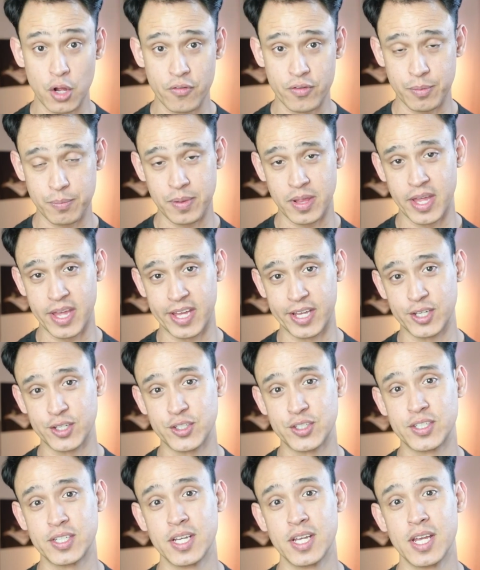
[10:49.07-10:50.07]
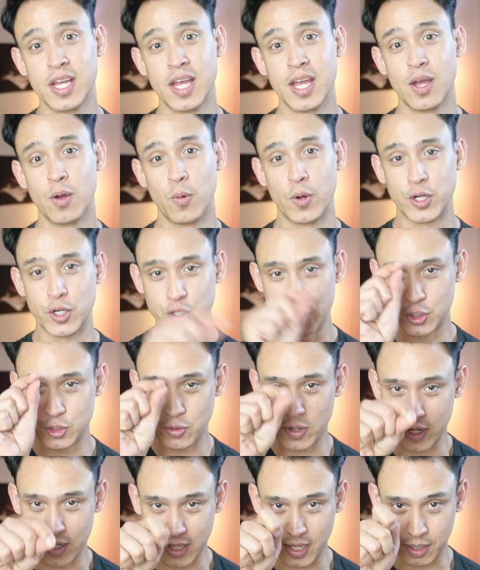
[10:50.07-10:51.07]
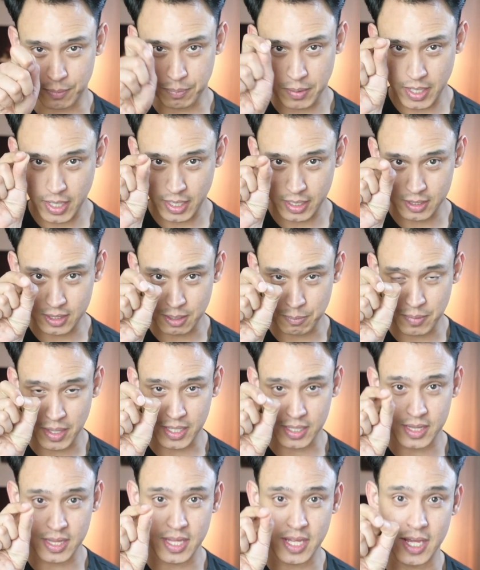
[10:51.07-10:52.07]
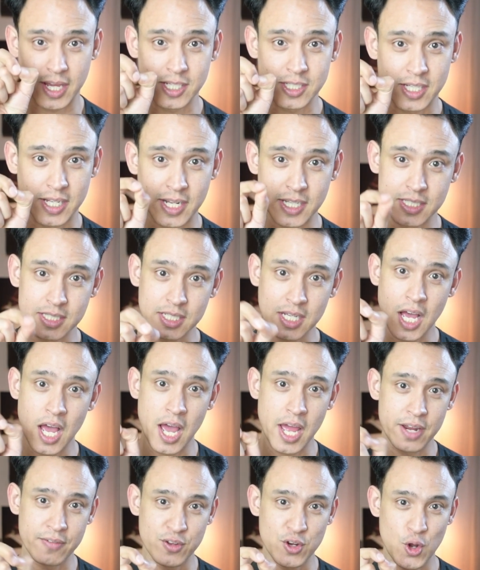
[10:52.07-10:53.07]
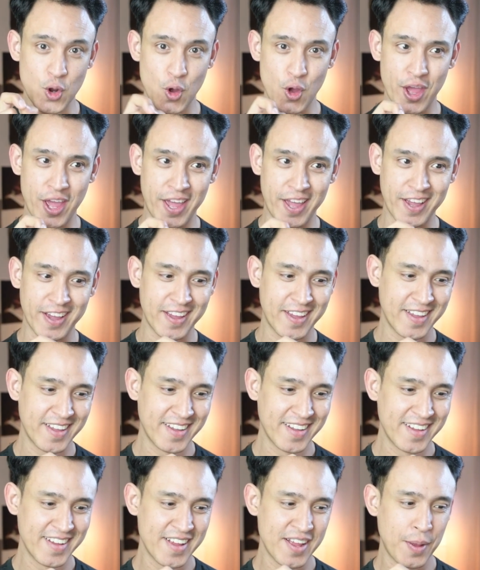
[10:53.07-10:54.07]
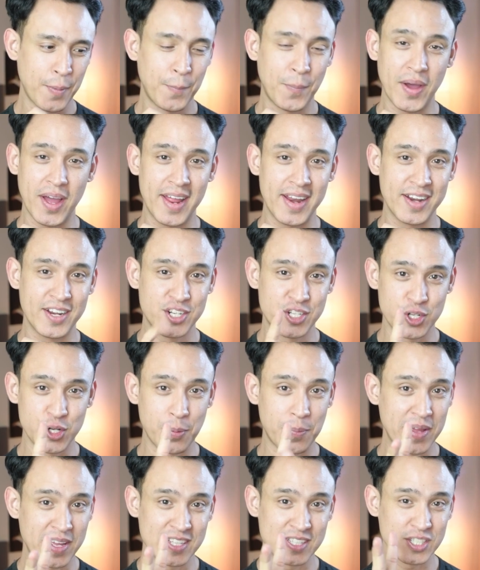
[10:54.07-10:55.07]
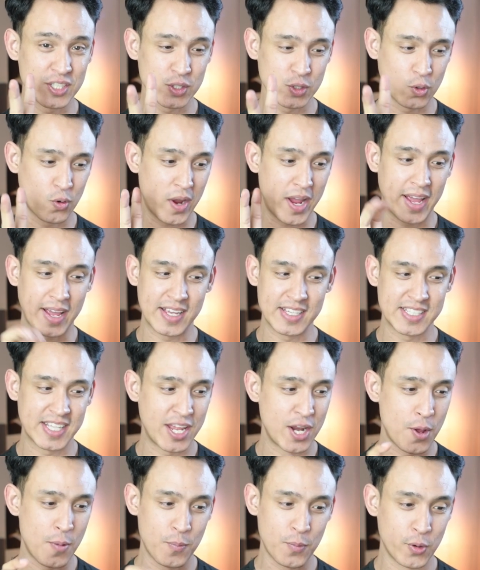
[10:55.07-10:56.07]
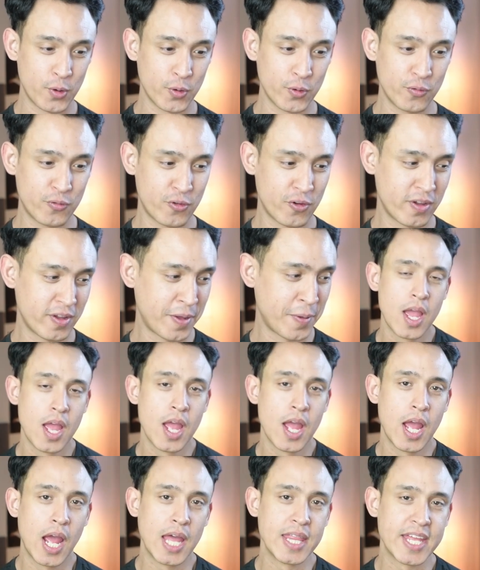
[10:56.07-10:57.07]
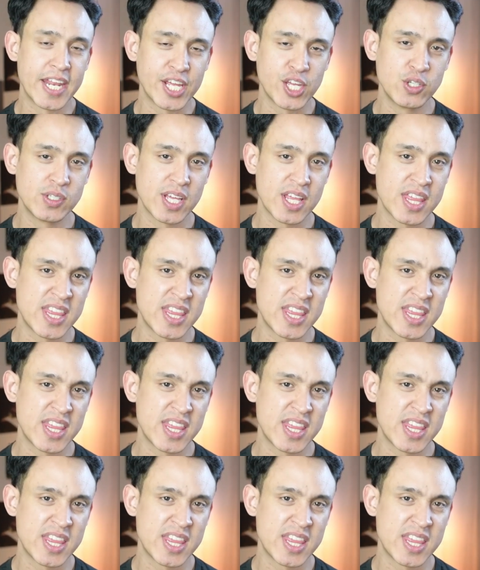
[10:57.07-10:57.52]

over the place when you're just trying to like paint them like this, and it's kind of annoying. But 2 pins is great because they don't move. And then I use a